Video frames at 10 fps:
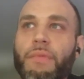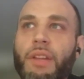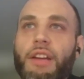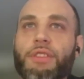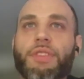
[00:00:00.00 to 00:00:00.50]

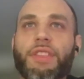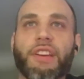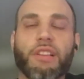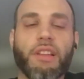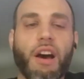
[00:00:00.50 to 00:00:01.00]
I used to
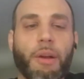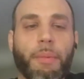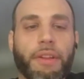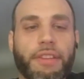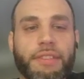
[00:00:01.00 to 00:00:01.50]
think a lot
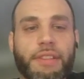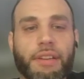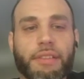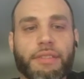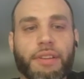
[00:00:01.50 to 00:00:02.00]
about these
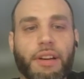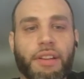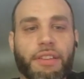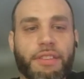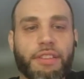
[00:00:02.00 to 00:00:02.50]
things.
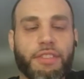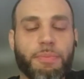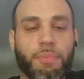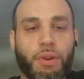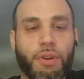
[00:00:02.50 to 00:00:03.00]
There's this
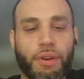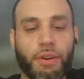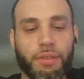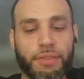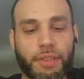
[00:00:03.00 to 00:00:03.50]
book
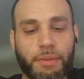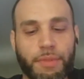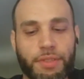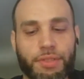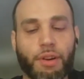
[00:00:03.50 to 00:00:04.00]
called
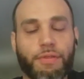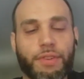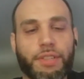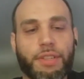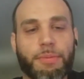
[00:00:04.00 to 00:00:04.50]
The
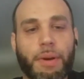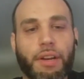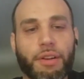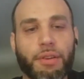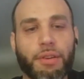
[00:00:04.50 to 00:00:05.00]
Starfish and the
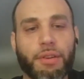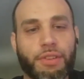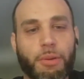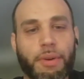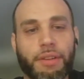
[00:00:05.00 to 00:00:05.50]
Spider, which is
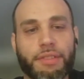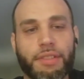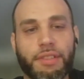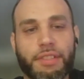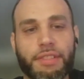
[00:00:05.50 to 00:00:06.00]
all about
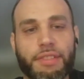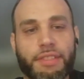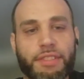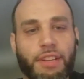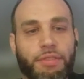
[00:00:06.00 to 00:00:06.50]
these
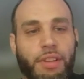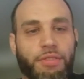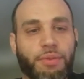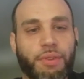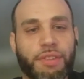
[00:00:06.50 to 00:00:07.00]

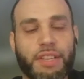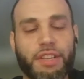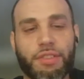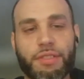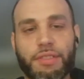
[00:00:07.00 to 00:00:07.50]
decentralized
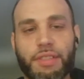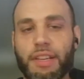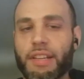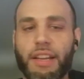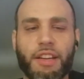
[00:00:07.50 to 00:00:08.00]
organizations. And
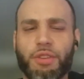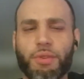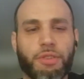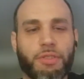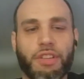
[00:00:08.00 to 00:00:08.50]
it had a
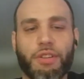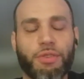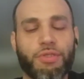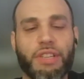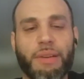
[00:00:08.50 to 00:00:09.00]

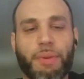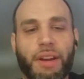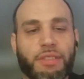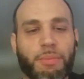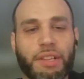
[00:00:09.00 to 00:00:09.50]
huge
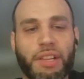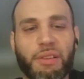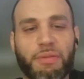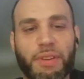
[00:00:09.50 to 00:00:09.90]
impact on my life.